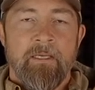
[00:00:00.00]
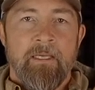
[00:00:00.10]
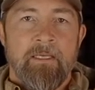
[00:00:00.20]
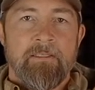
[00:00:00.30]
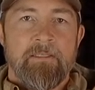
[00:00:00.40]

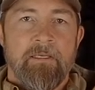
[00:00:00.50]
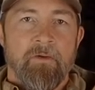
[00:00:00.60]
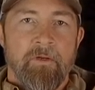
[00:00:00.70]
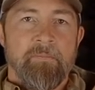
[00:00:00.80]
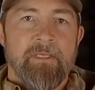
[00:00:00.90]
is the
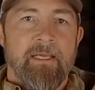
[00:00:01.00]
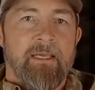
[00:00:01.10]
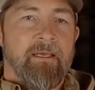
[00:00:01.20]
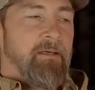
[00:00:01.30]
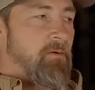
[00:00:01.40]
Kryptek
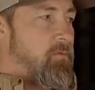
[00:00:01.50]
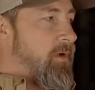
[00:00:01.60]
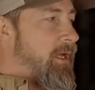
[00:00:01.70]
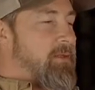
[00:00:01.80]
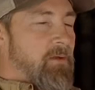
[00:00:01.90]

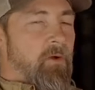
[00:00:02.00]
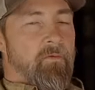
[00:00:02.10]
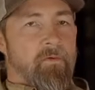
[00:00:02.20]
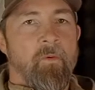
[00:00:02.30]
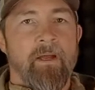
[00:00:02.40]
Wraith
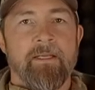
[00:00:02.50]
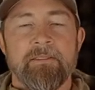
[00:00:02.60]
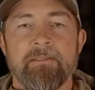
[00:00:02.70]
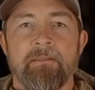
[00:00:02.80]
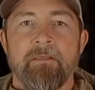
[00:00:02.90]

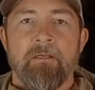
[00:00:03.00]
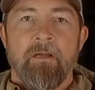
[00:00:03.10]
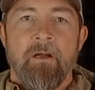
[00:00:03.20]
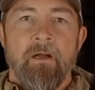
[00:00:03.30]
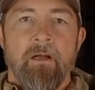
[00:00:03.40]
Overwhites
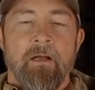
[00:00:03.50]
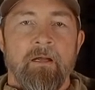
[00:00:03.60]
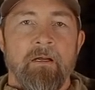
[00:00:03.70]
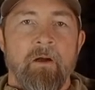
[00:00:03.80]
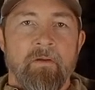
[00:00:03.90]

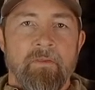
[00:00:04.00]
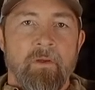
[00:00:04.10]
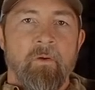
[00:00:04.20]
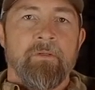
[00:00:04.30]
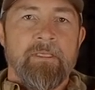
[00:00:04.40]
are
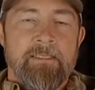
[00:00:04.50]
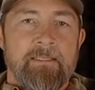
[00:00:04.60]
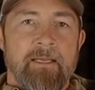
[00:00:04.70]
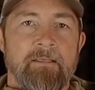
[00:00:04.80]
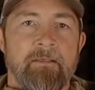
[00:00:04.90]
the only
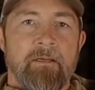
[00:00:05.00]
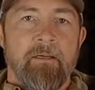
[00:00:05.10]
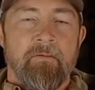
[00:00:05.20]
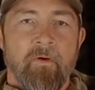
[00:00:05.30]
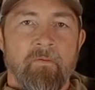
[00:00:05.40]
set
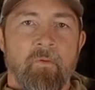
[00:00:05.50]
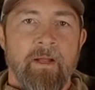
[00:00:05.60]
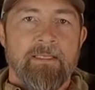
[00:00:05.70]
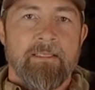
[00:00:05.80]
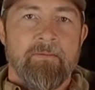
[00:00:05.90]
of
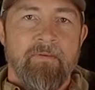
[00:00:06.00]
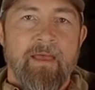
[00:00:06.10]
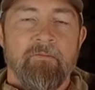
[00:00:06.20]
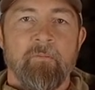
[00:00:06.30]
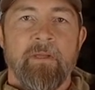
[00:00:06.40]
Overwhites that have
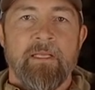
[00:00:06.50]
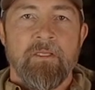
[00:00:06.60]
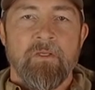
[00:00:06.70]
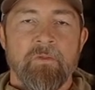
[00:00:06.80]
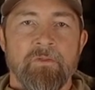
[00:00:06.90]
ever
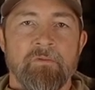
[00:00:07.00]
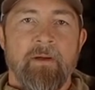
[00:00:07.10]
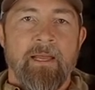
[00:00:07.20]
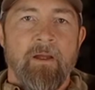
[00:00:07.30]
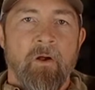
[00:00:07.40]
been used
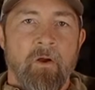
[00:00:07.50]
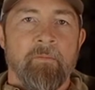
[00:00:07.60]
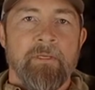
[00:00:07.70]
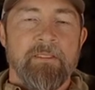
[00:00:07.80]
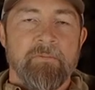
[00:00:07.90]
by
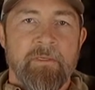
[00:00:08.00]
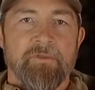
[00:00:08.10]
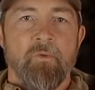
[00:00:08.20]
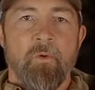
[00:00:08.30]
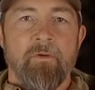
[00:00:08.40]
Army
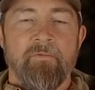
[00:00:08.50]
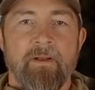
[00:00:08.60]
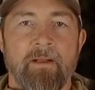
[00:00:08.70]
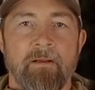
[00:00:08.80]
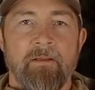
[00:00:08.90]
Special
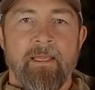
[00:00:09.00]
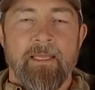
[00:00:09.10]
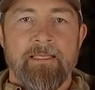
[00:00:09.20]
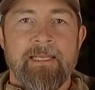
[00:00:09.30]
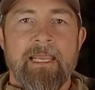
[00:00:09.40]
Warfare
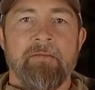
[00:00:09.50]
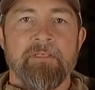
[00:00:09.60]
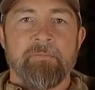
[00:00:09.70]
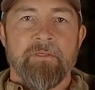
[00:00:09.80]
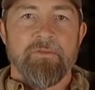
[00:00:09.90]
and
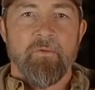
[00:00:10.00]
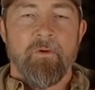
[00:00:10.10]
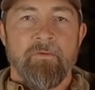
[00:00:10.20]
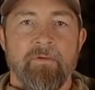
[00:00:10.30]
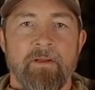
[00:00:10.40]
Navy Special
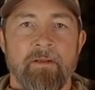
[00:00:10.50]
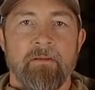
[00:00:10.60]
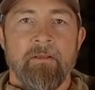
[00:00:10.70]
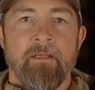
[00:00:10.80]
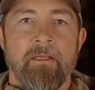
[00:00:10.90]

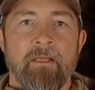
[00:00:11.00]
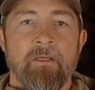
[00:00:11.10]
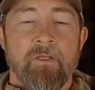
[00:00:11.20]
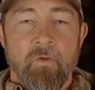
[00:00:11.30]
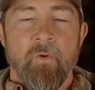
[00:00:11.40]
Warfare
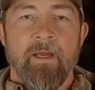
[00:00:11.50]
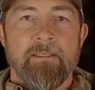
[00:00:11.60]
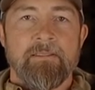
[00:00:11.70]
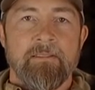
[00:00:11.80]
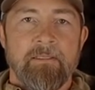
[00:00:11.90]

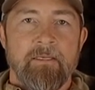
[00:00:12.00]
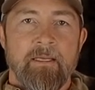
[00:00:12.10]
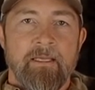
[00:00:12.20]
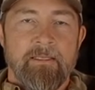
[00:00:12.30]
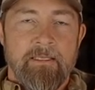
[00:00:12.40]
US
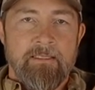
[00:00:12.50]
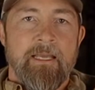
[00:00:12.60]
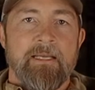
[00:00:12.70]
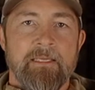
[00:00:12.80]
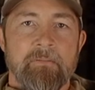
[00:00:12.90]
at the
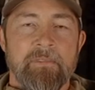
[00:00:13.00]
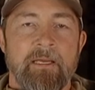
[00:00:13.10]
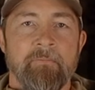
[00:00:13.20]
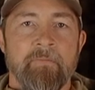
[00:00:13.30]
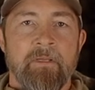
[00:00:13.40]
exact same time.